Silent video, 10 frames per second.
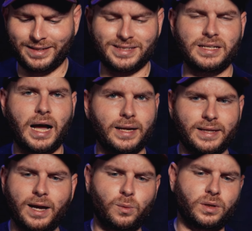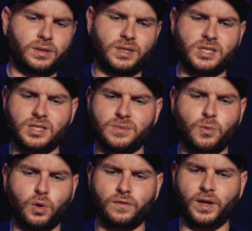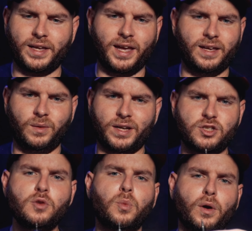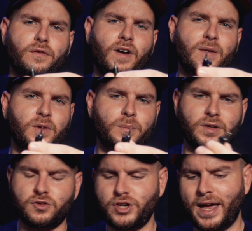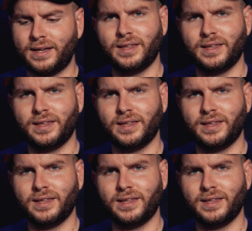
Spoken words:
It's not that one. This is more of like a 2.5 millimeter jack